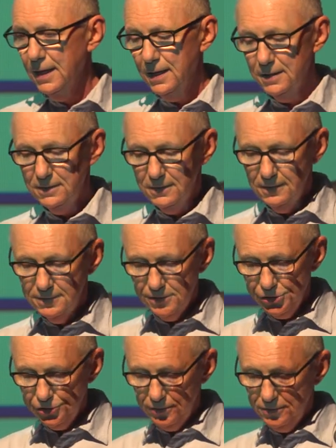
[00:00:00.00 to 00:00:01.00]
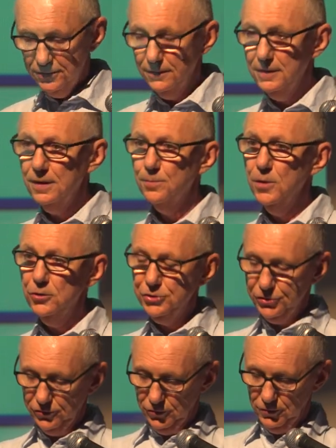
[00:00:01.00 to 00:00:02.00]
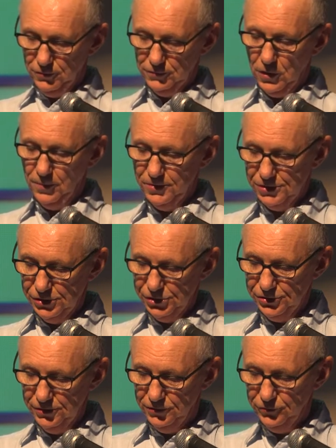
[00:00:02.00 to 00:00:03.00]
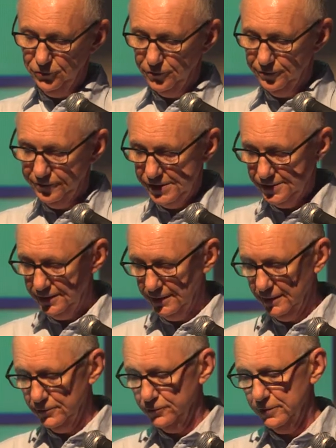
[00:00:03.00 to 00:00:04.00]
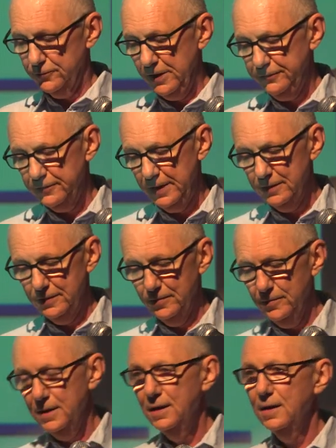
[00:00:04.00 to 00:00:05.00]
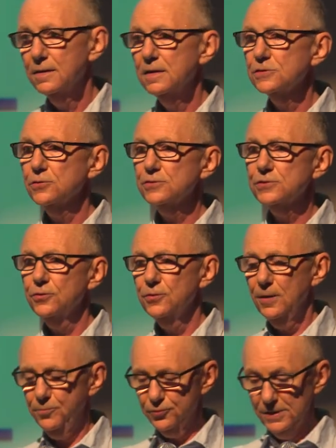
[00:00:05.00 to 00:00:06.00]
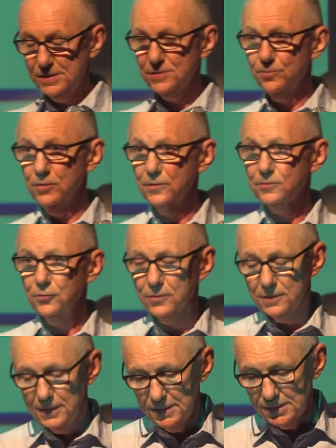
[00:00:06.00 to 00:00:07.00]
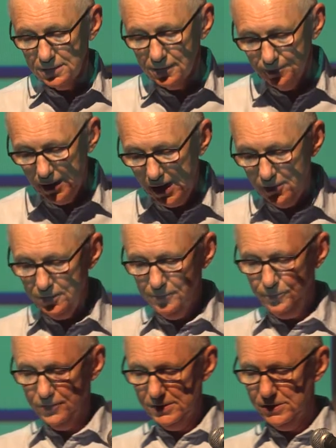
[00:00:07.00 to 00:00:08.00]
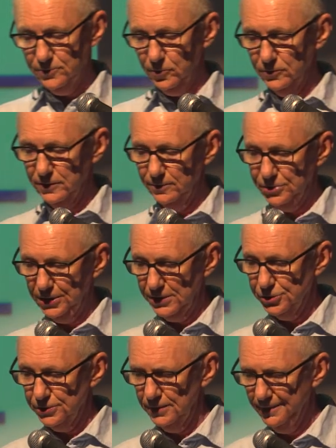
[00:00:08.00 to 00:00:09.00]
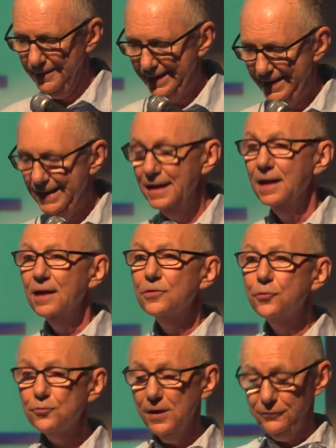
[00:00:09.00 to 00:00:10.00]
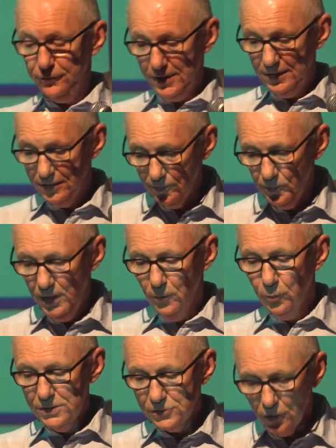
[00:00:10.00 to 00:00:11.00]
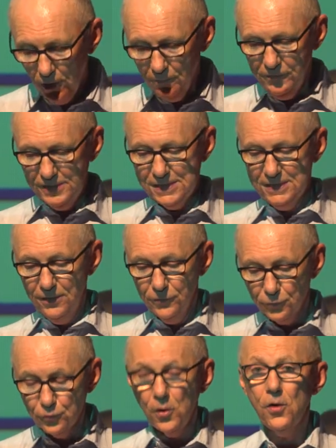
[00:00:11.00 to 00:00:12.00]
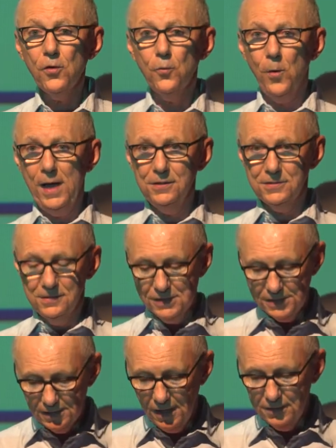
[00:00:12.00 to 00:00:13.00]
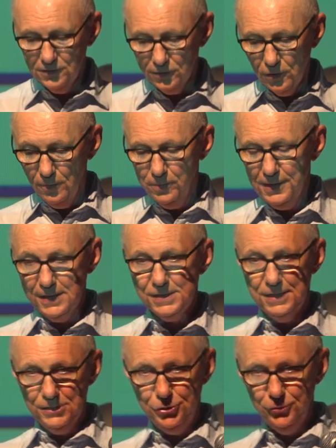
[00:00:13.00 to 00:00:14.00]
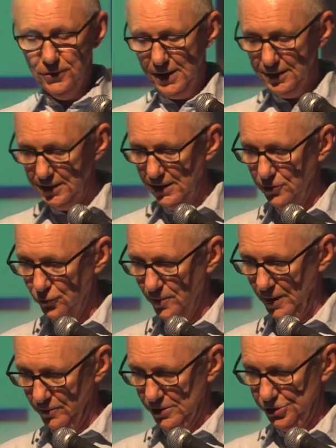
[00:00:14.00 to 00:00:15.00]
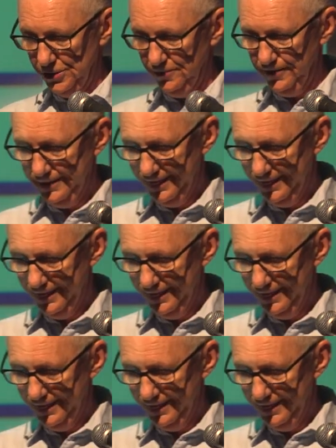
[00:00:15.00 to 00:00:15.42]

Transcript: And in addition to the emotional opposition to revisiting the referendum, there's also a principled, or at least an apparent principled, objection. The referendum was obviously the wrong way to decide a complex issue like EU membership.